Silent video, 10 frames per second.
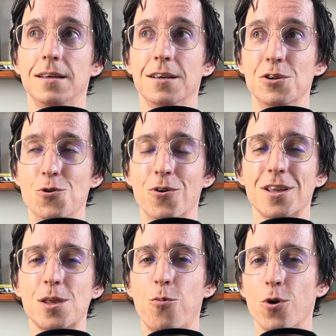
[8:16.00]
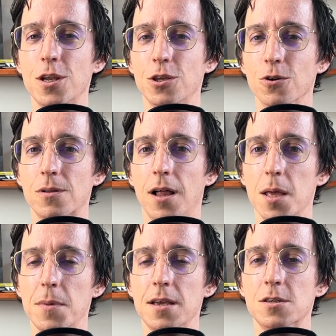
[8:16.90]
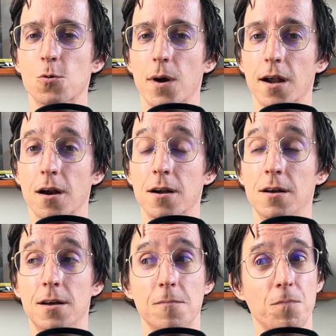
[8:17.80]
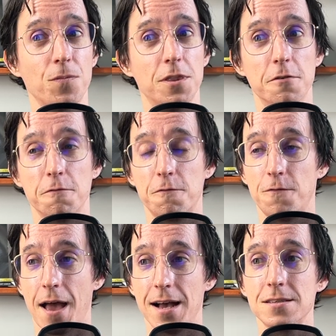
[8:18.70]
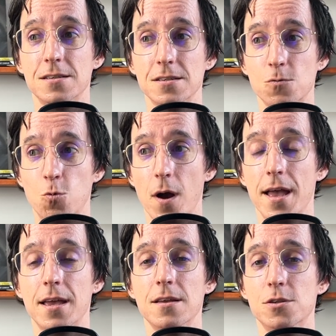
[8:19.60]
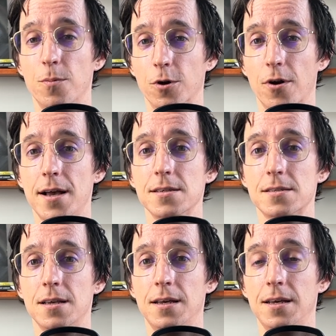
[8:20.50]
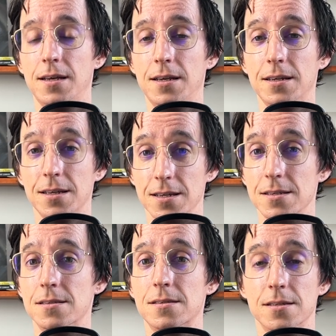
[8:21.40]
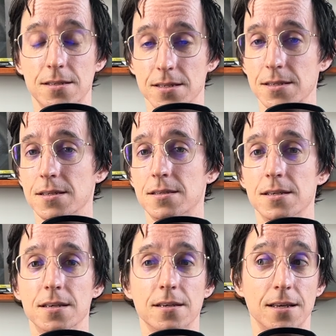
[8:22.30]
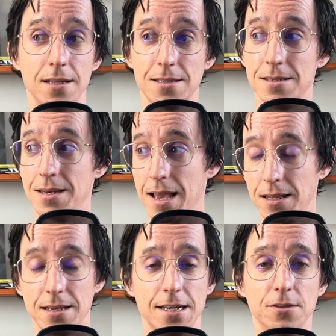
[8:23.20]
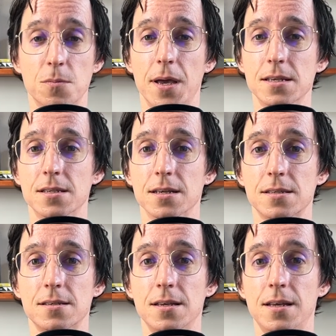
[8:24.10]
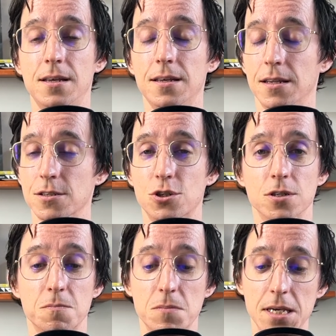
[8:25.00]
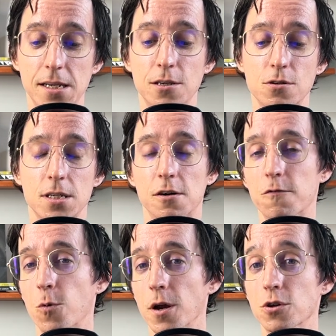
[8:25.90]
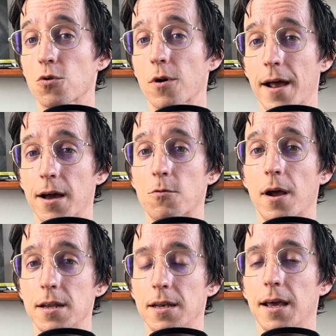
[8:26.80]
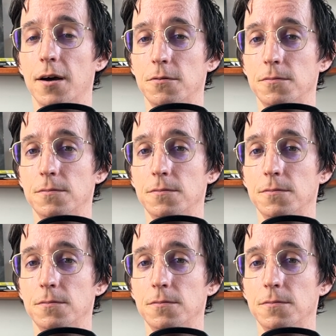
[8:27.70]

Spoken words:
You're at the point in your climbing to where the fastest way to progress is consistency, and it's nailing down the basics, and it's just meeting yourself where you're at right now.